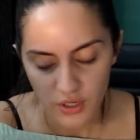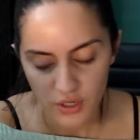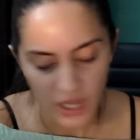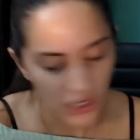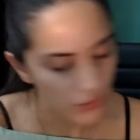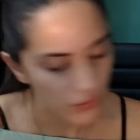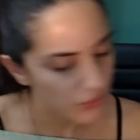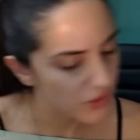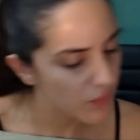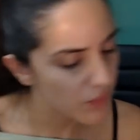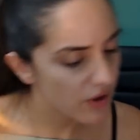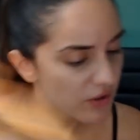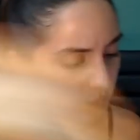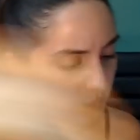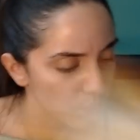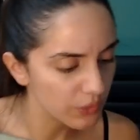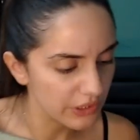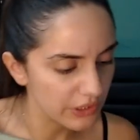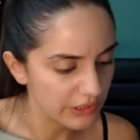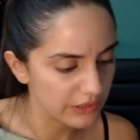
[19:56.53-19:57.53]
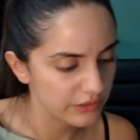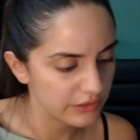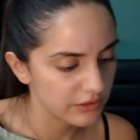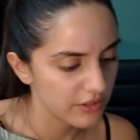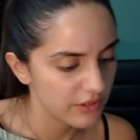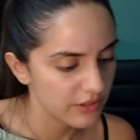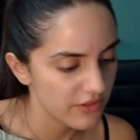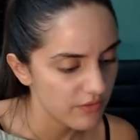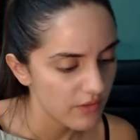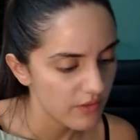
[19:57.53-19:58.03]
I don't really want to work.
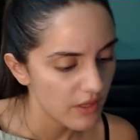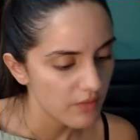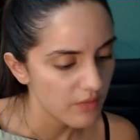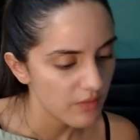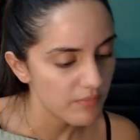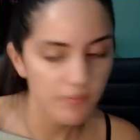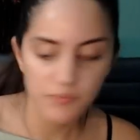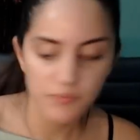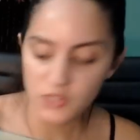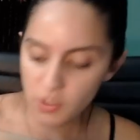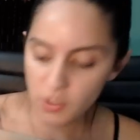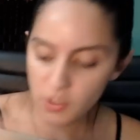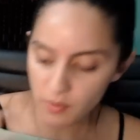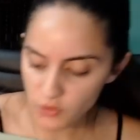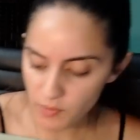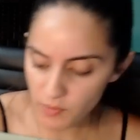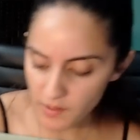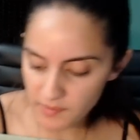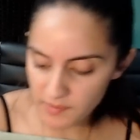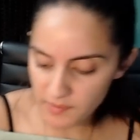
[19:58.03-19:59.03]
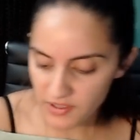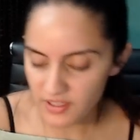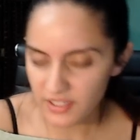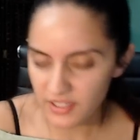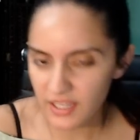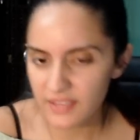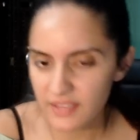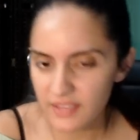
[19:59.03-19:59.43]
Some of you might be thinking